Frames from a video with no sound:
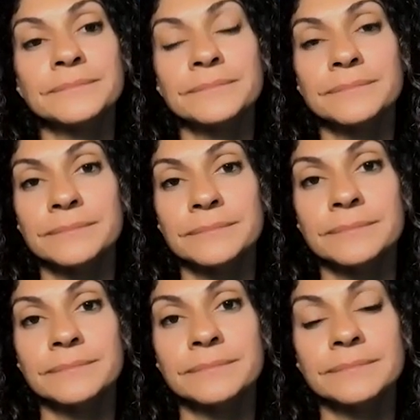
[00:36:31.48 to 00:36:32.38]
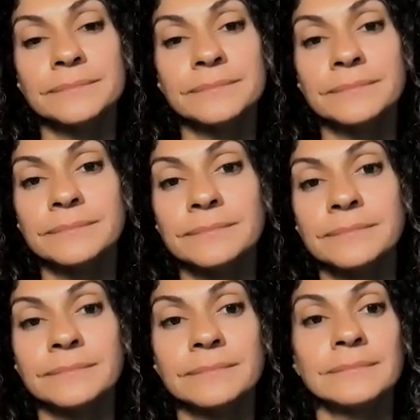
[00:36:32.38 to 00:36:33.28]

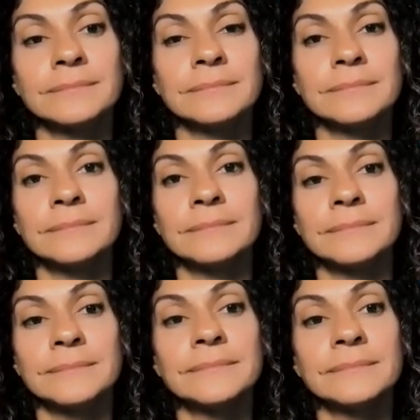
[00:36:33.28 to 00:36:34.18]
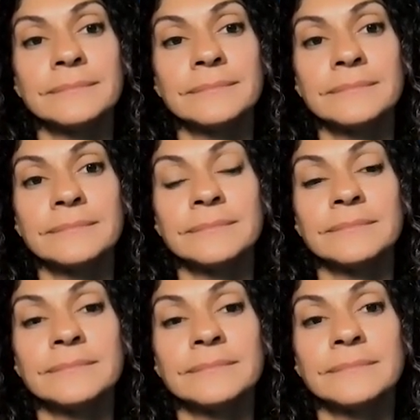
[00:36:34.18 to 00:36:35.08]

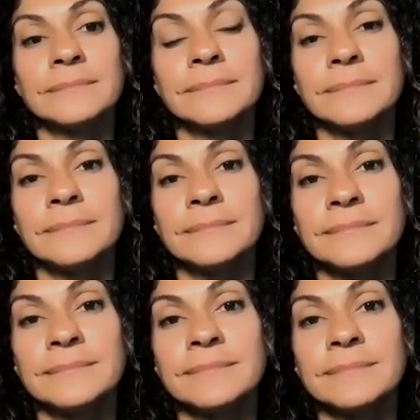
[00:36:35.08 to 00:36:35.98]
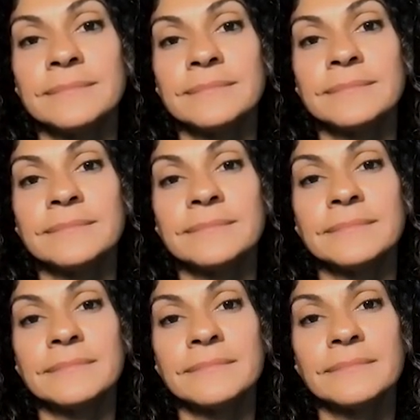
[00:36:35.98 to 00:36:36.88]

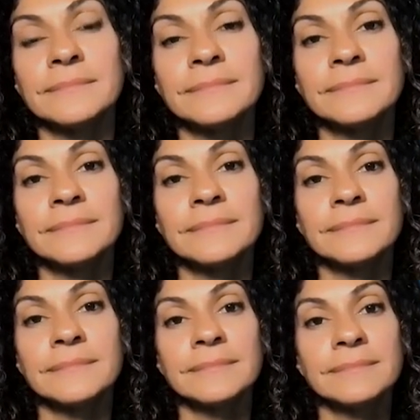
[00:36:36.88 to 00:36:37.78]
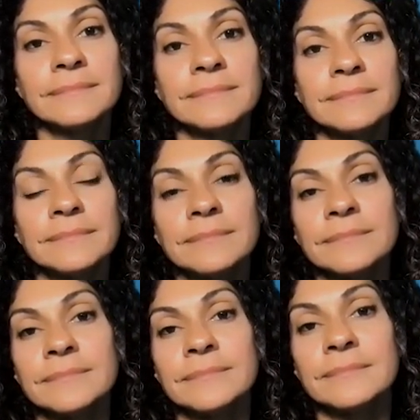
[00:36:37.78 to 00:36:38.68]

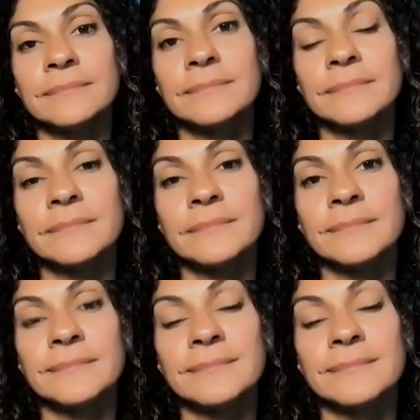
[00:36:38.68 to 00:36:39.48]
No words are spoken by the person on screen.